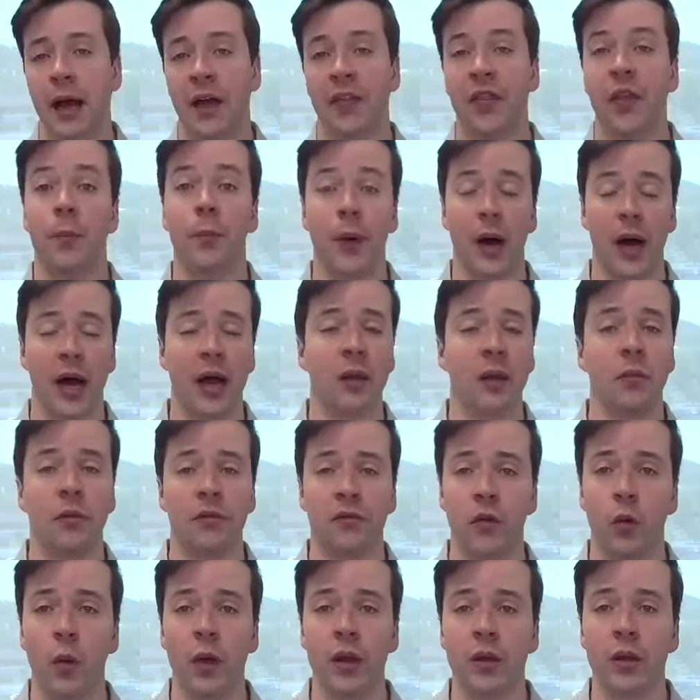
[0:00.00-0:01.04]
at the bottom of
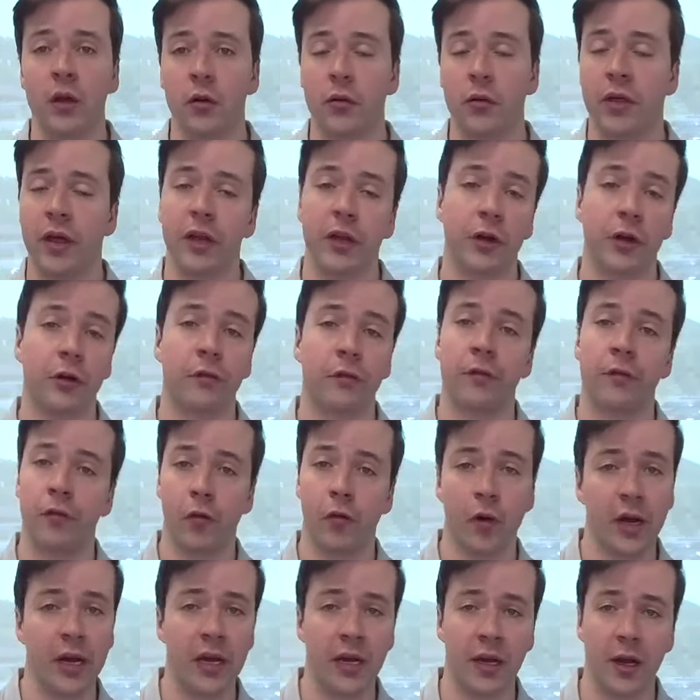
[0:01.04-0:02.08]
the window that you're
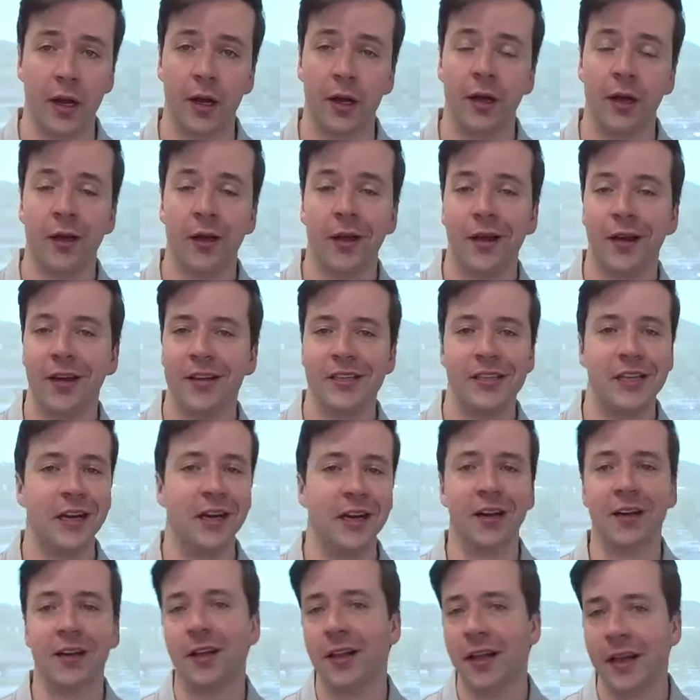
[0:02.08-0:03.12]
free to
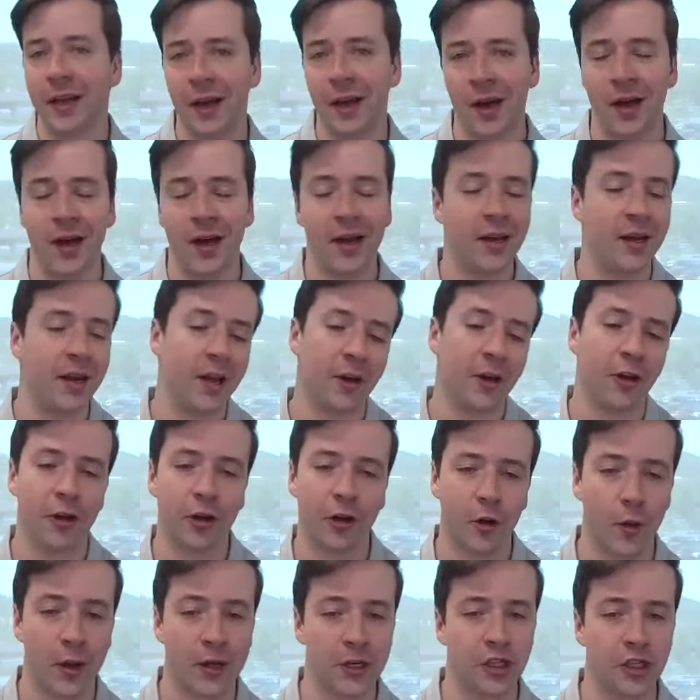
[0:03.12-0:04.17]
click on, enter
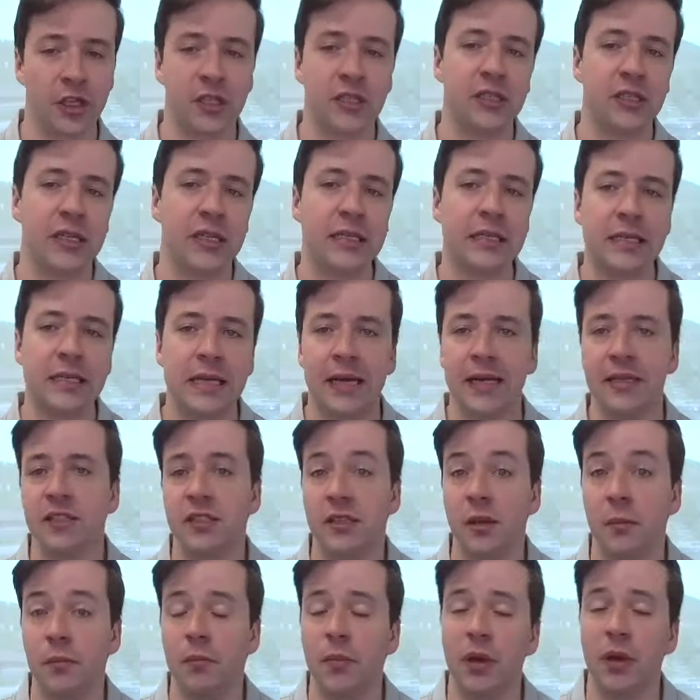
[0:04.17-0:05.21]
your questions and
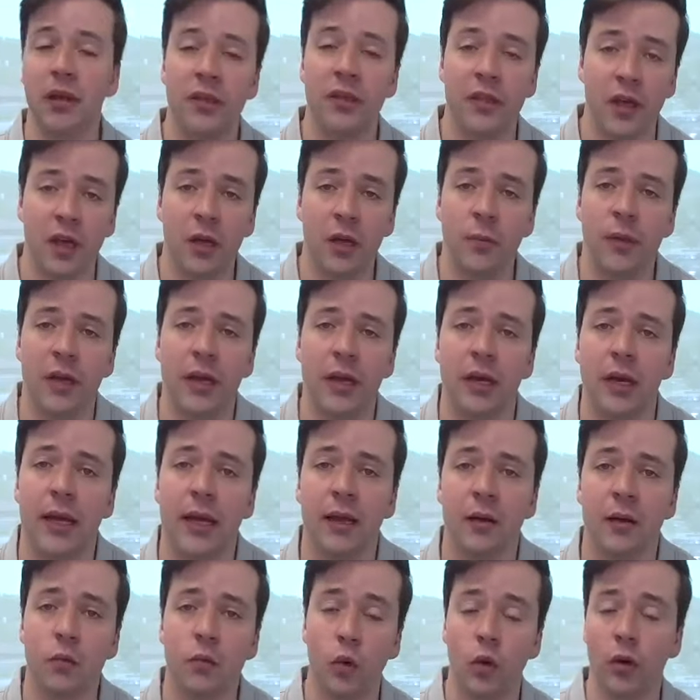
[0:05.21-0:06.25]
submit them,
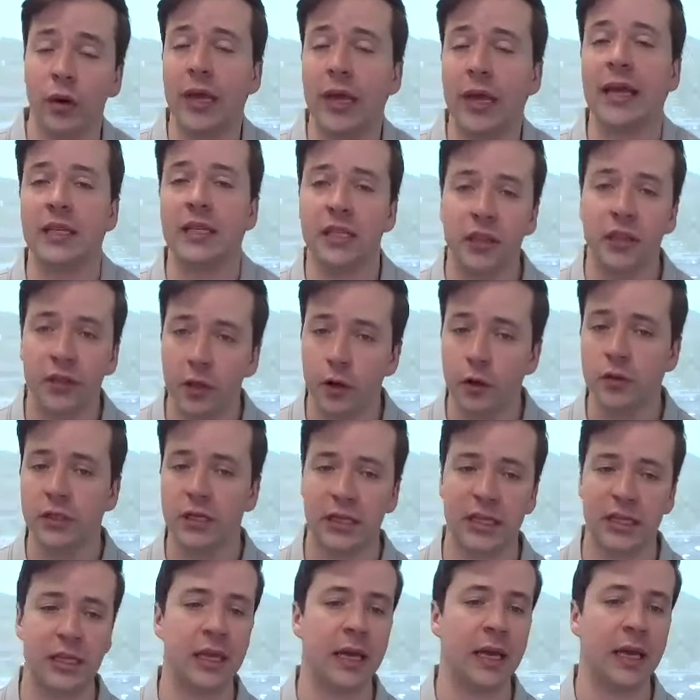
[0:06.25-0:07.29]
and we'll get to those
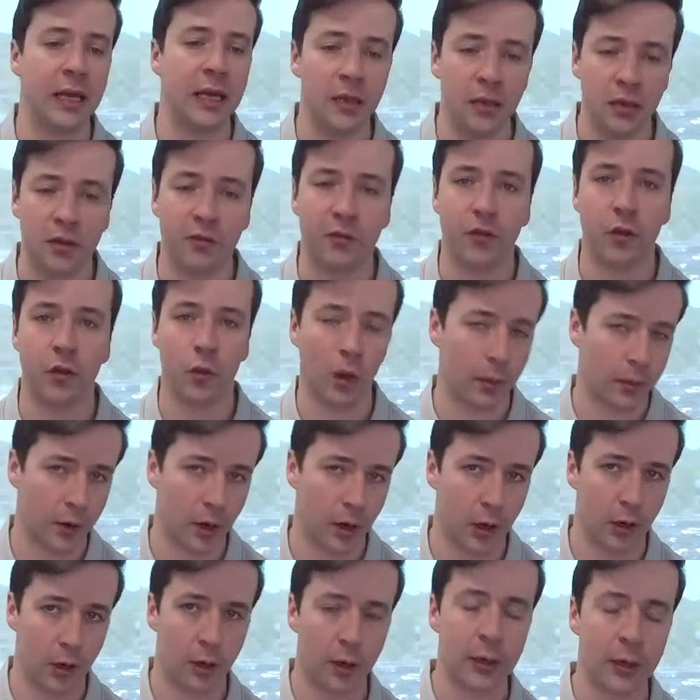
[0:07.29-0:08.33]
at the end of the
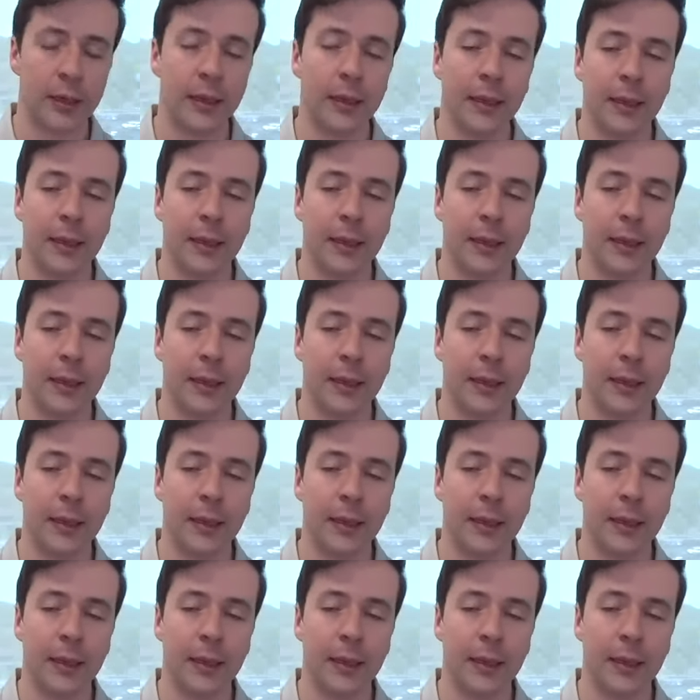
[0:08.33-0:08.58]
webinar.